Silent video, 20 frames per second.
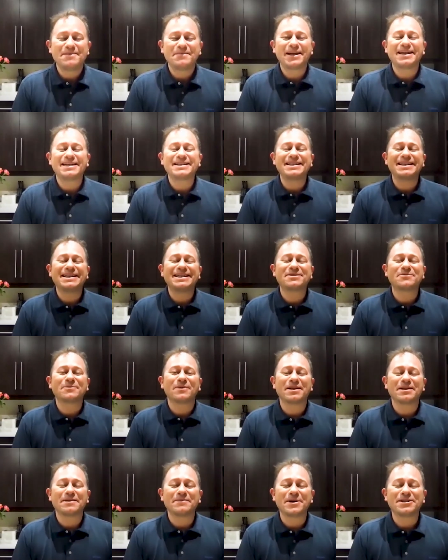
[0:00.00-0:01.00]
because he is
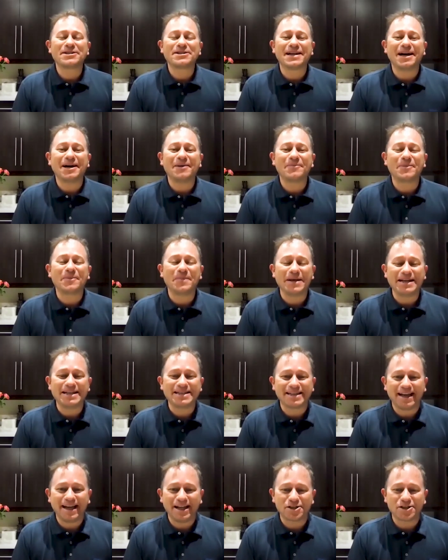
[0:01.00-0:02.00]
one of the most
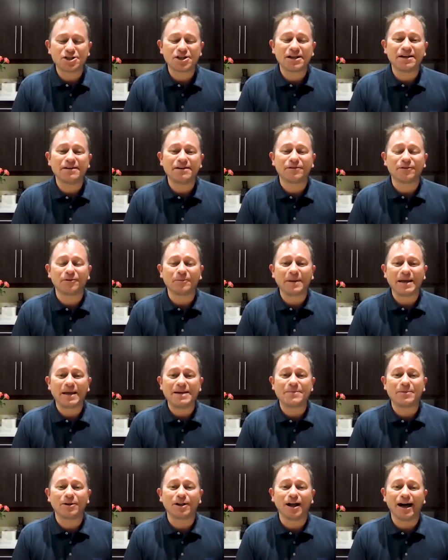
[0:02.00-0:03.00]
upbeat and cheerful
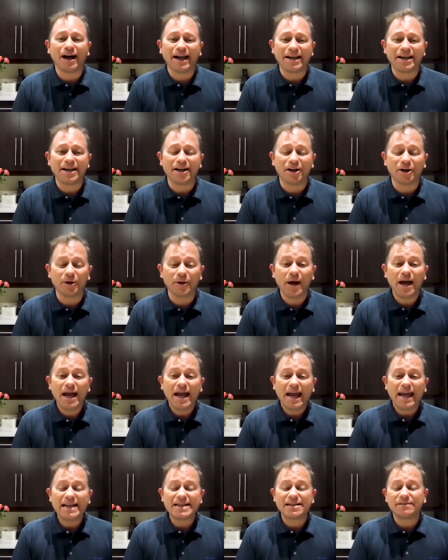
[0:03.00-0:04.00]
people I know.
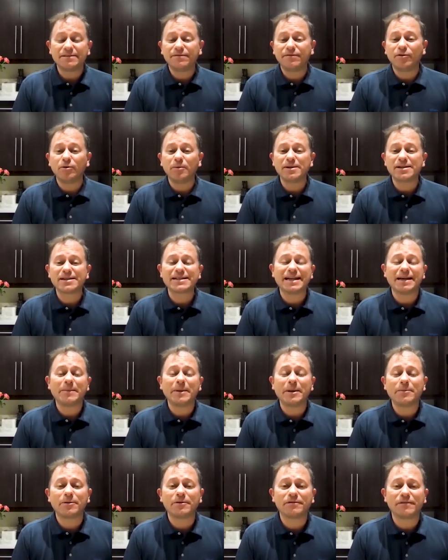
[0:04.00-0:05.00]
He's a former
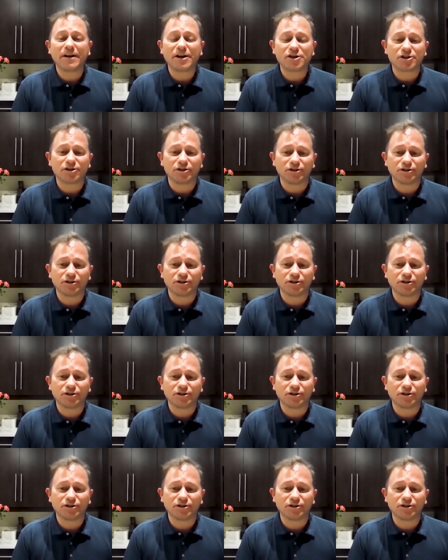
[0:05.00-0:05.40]
semi professional